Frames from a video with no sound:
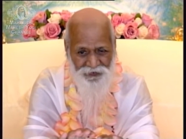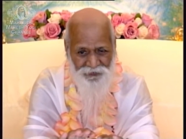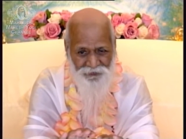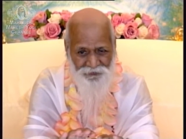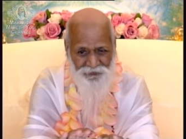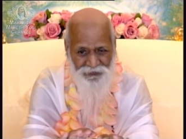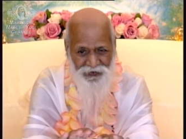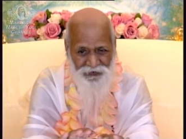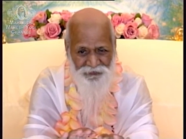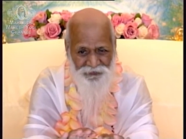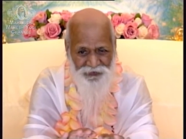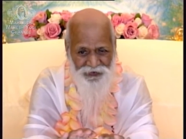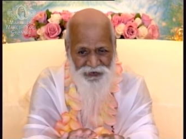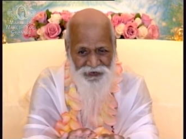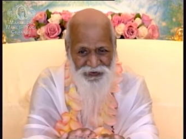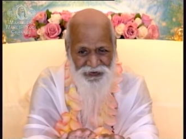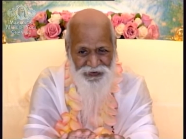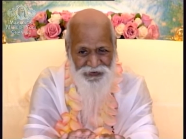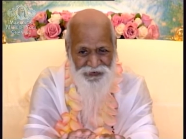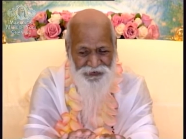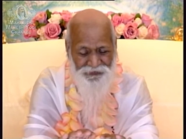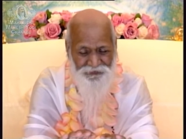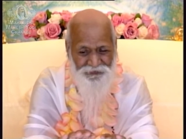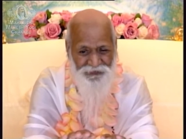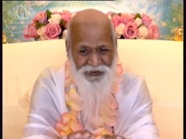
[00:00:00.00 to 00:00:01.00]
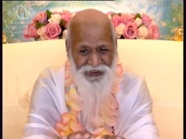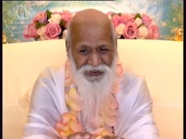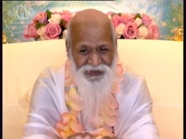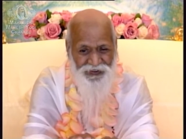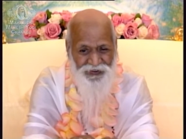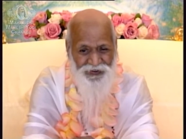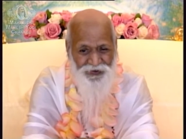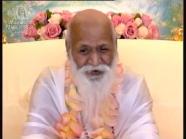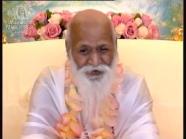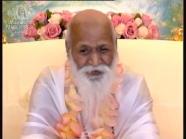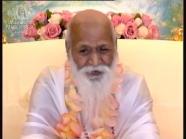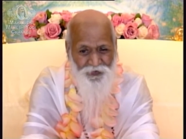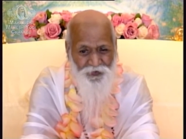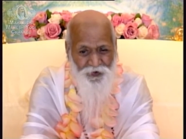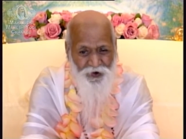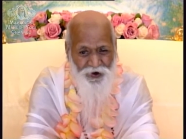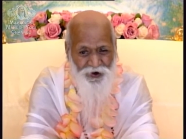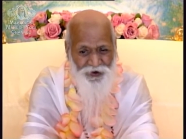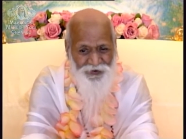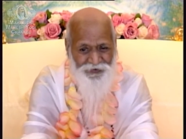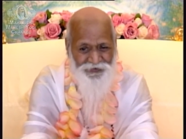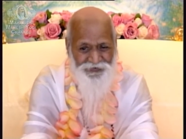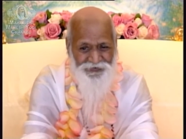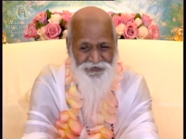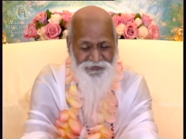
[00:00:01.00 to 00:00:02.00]
Memory is made of
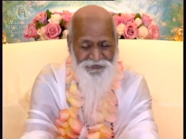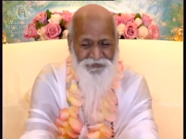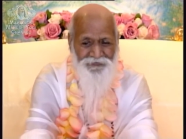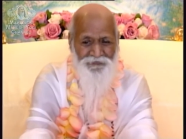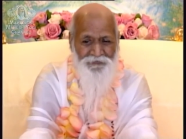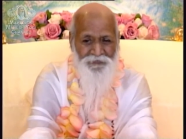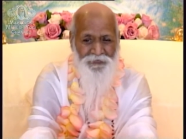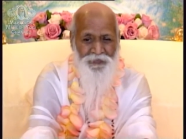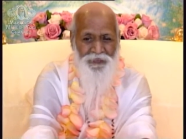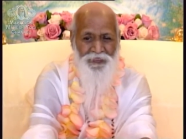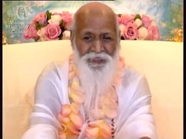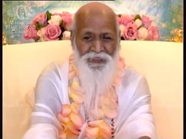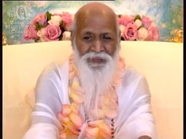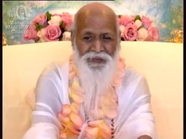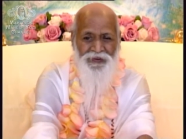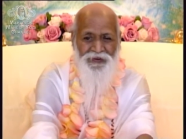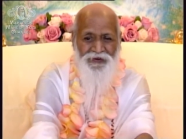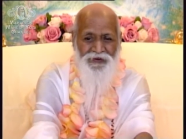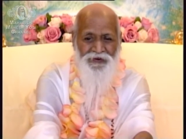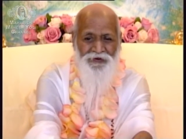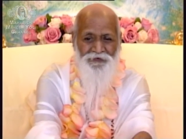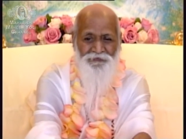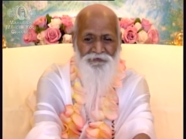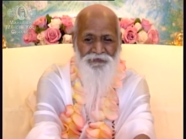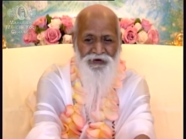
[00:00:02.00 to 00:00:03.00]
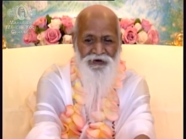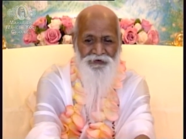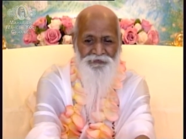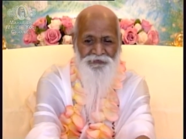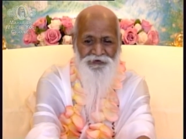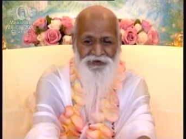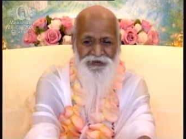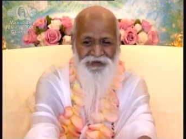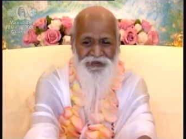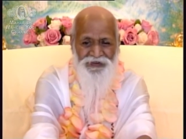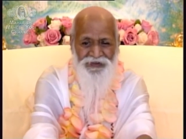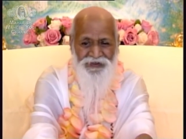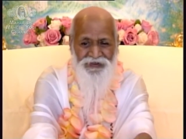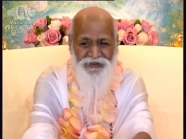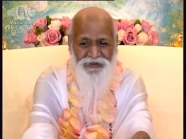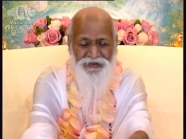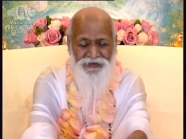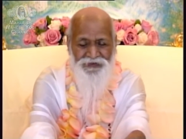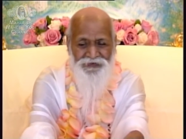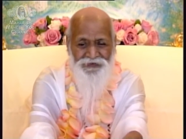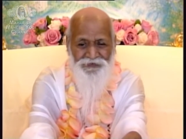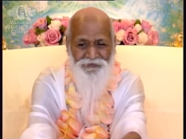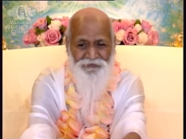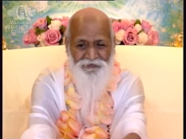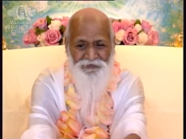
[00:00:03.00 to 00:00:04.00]
what? Memory
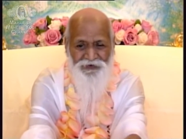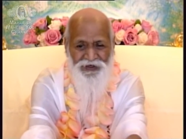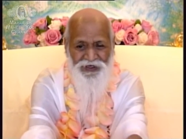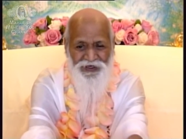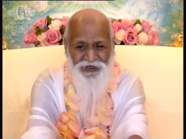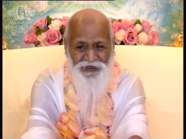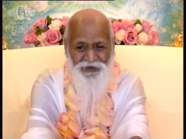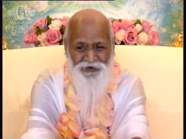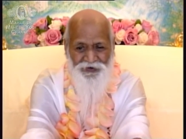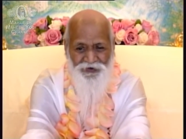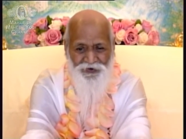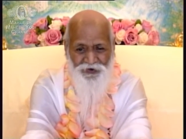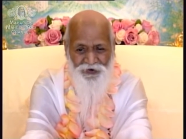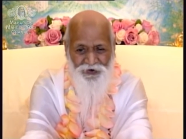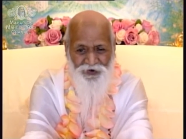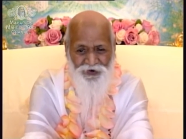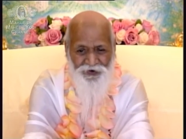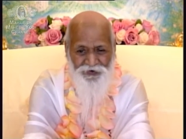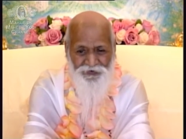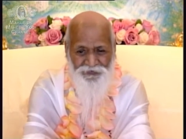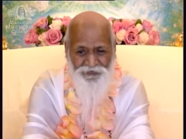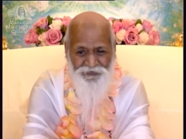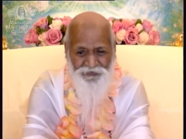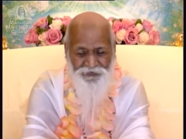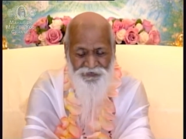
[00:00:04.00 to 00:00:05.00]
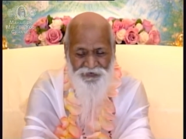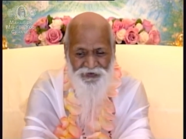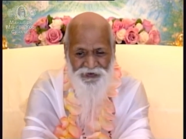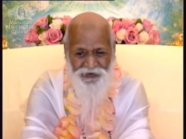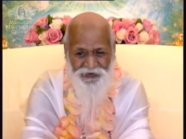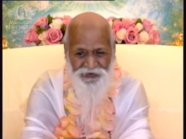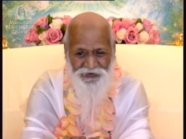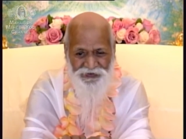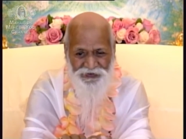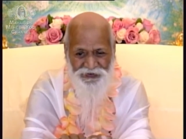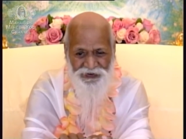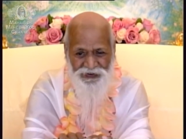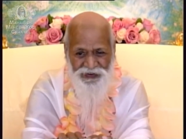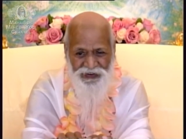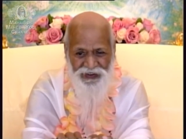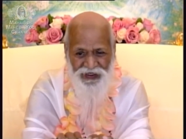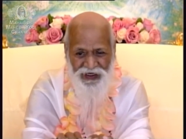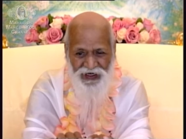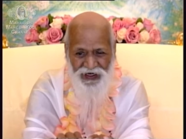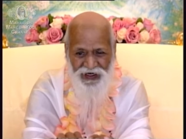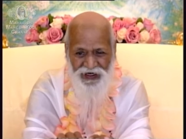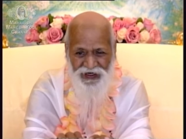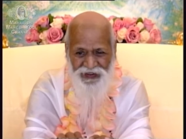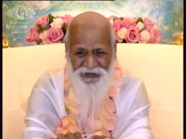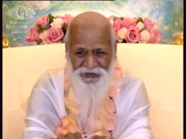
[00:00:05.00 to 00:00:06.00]
is made of the
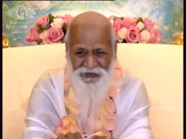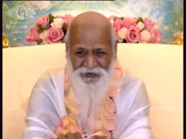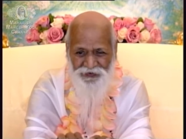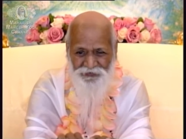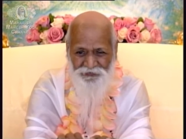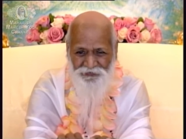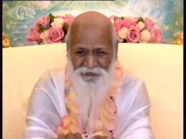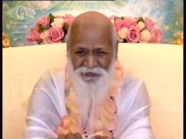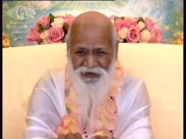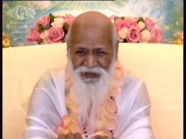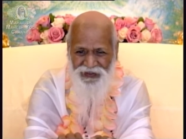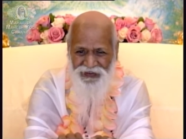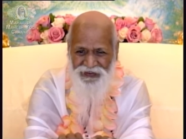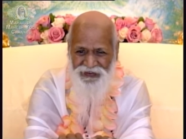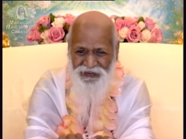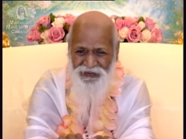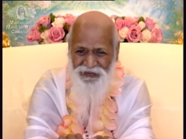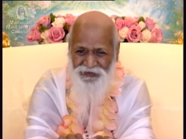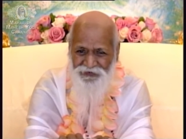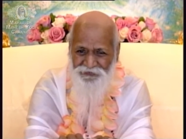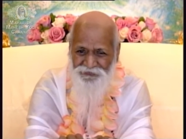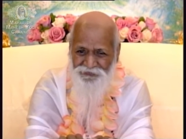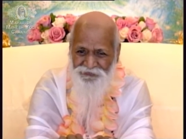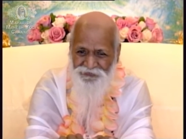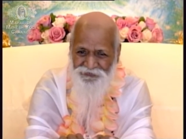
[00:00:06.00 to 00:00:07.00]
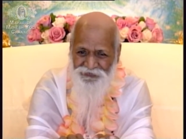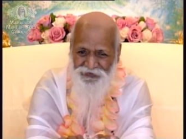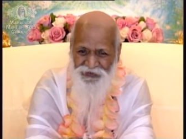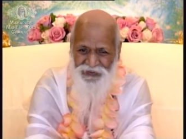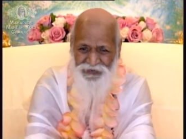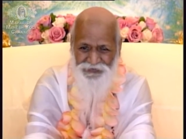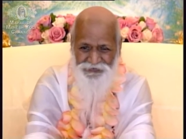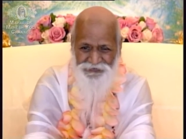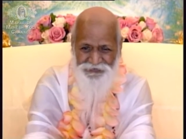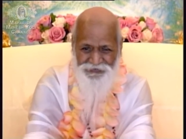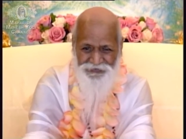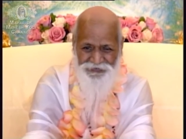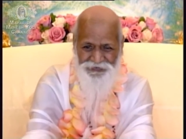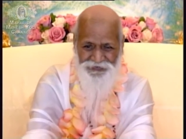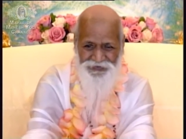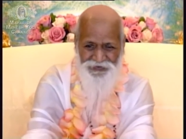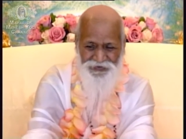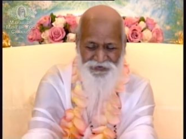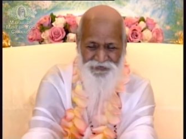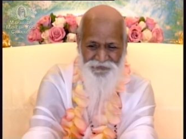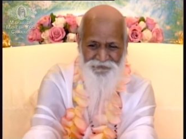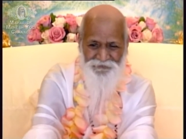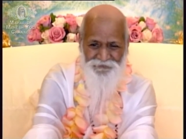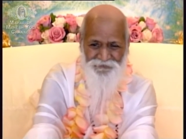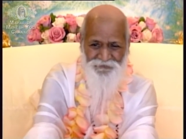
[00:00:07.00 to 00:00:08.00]

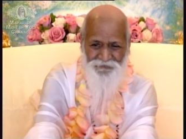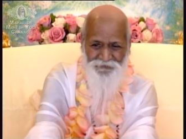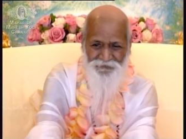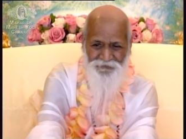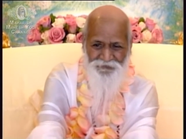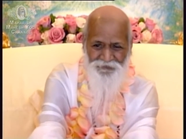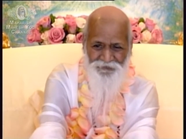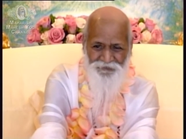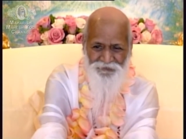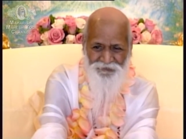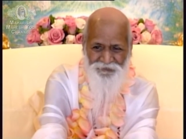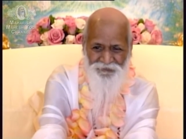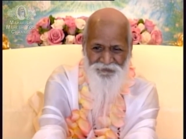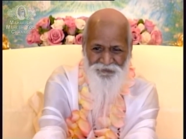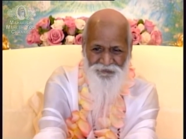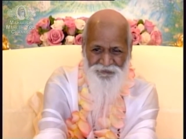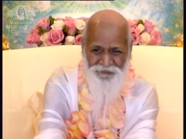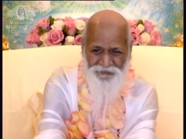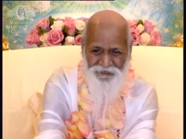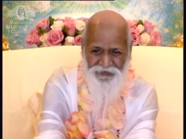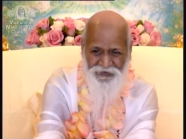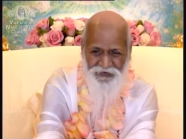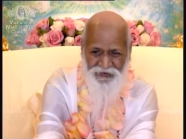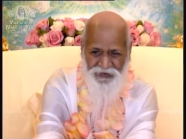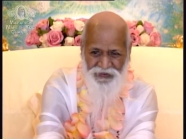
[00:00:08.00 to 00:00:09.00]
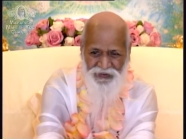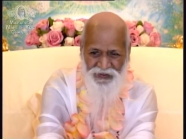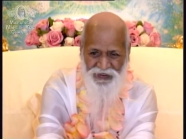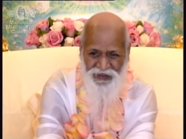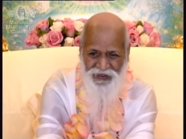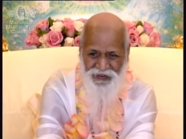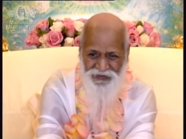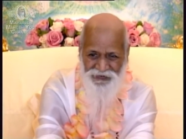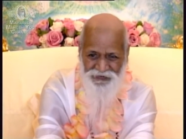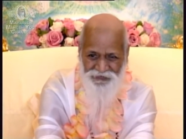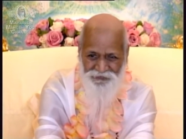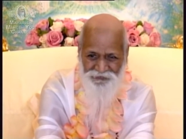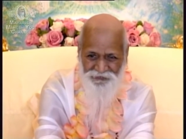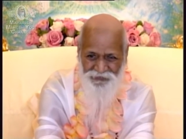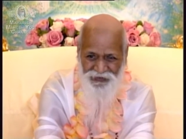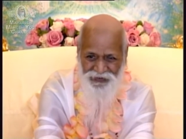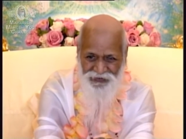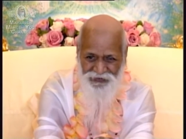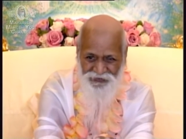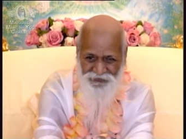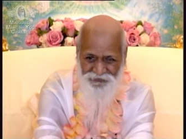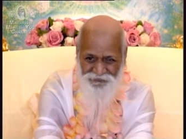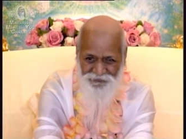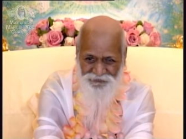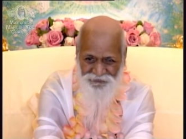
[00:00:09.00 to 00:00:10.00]
unmanifest.
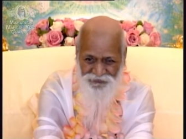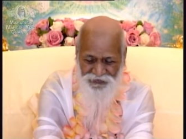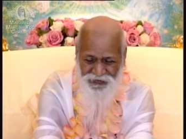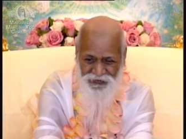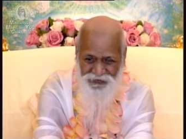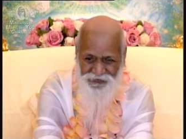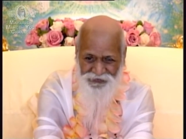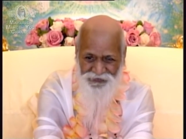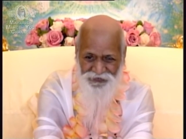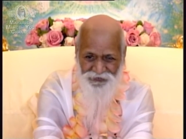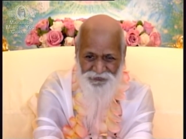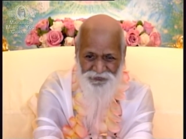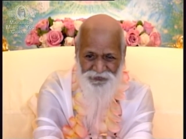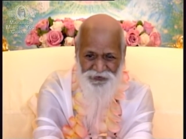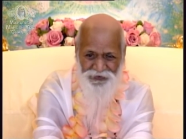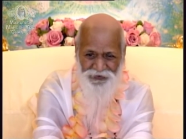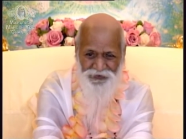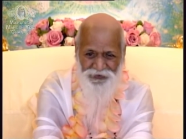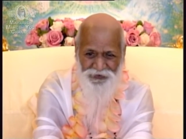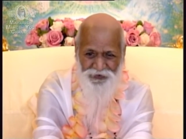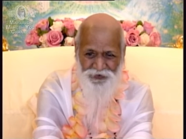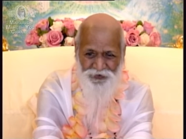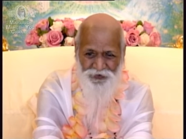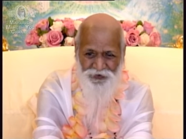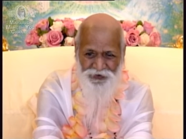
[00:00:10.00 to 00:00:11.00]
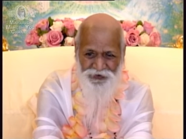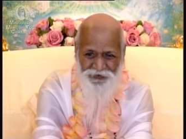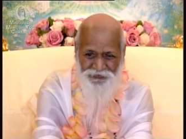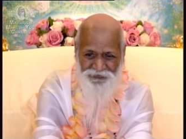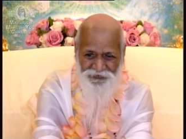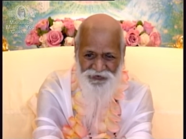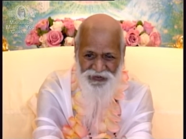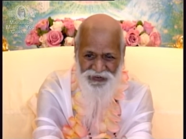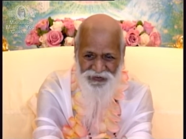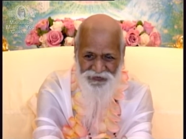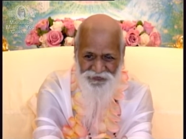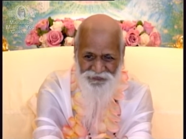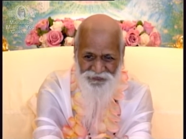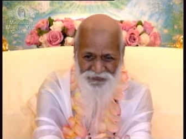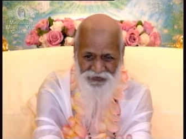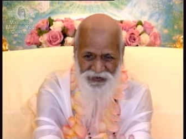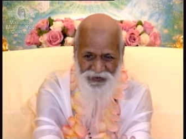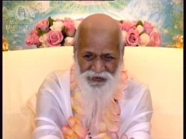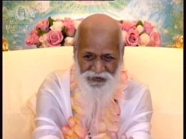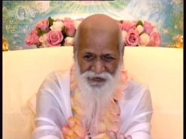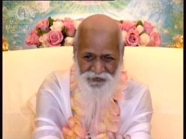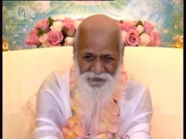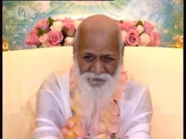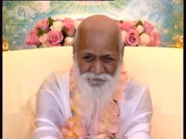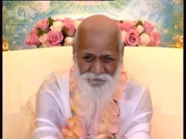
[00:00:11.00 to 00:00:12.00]
Unmanifest, which is unified
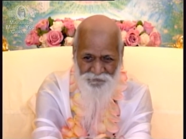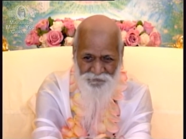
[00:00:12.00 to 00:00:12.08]
field.